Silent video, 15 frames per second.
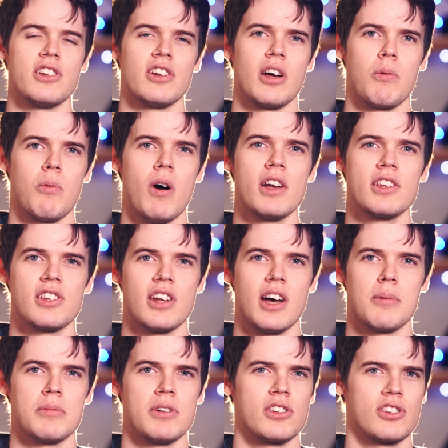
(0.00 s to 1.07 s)
did I wizen
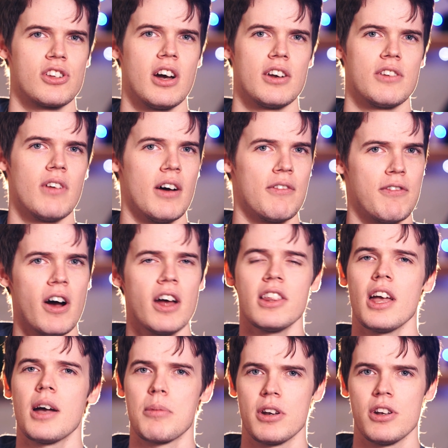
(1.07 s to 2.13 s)
up and decide
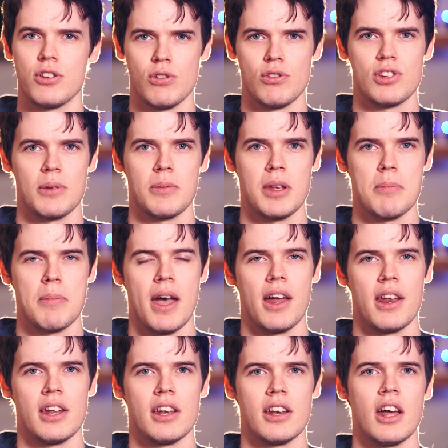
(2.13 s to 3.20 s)
finally I'm gonna do something
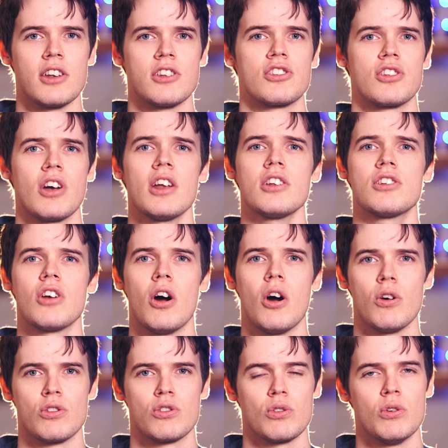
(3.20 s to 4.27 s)
about it and I decided to
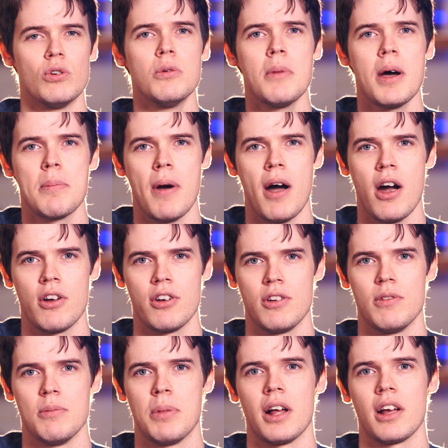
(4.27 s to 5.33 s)
host all my
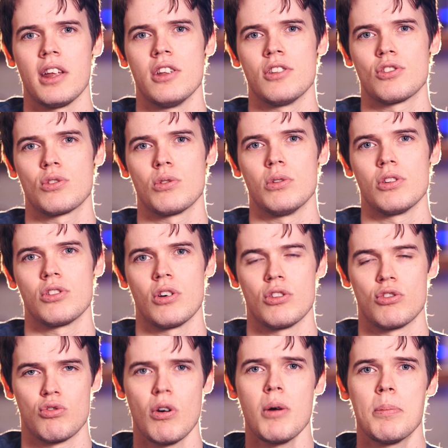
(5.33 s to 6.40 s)
pirated plugin installers
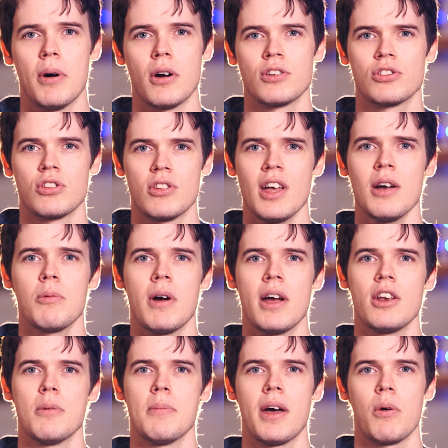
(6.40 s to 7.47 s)
on Dropbox so that
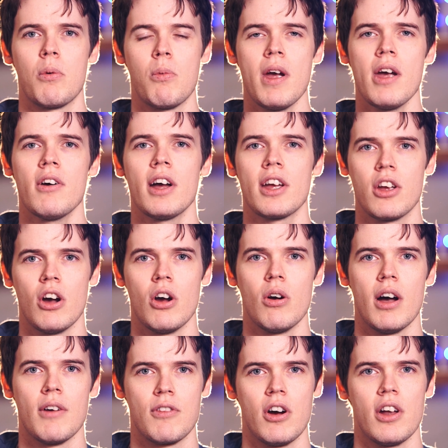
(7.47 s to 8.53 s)
way no matter where I
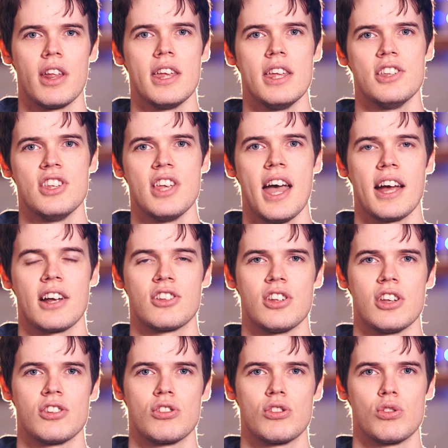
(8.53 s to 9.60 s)
go I've got easy
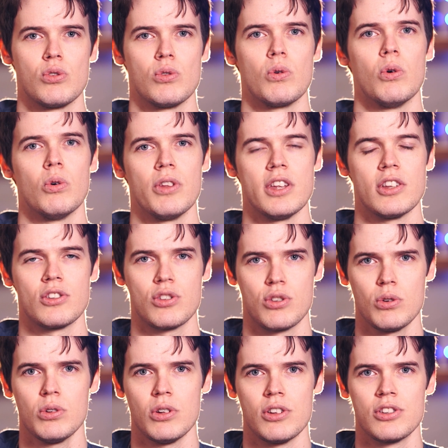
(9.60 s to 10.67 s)
access to all the
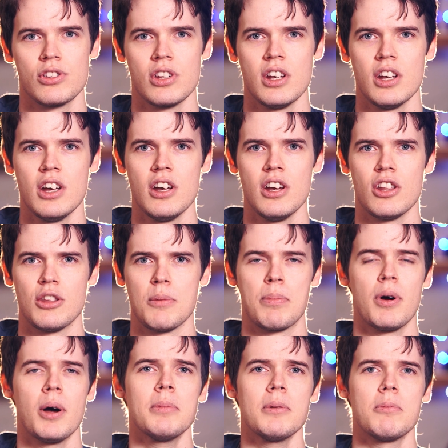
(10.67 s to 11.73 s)
installers. The
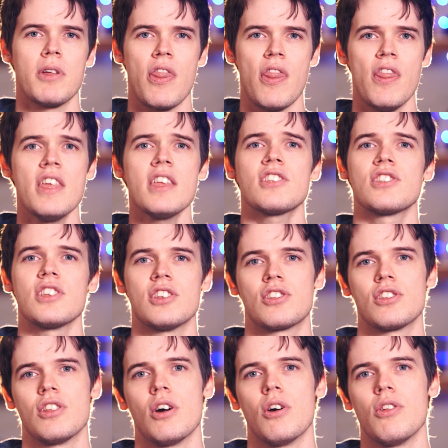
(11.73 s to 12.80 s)
problem with this is
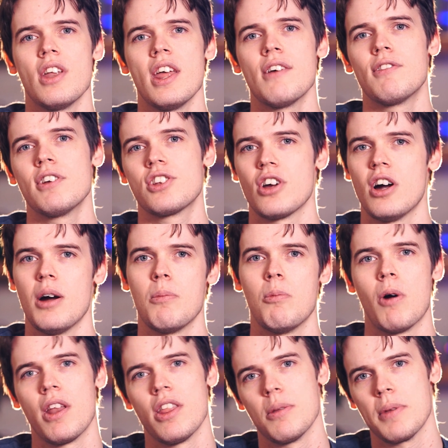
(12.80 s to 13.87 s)
though that every time
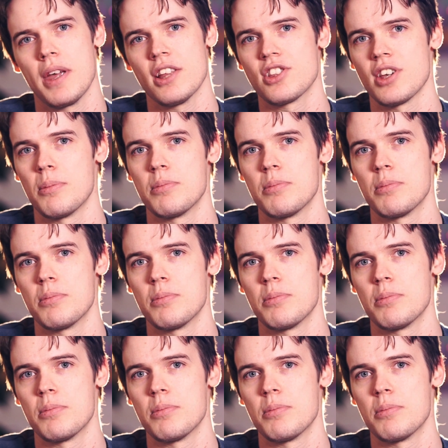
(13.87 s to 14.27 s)
one of them gets